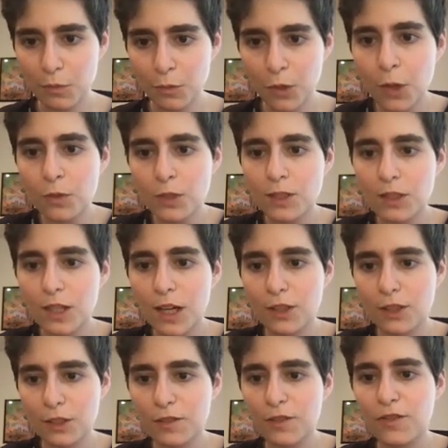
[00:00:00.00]
what was a
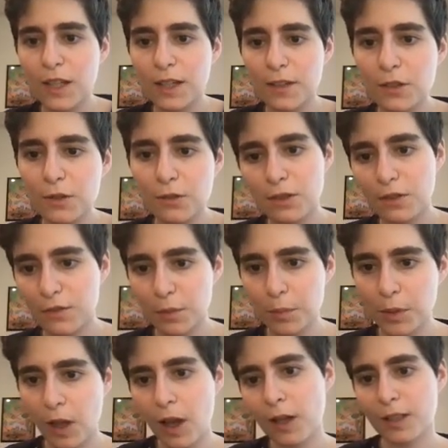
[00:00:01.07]
good faith use of the
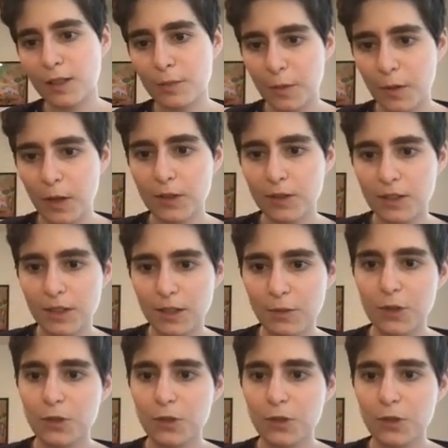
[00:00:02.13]
blocking policy,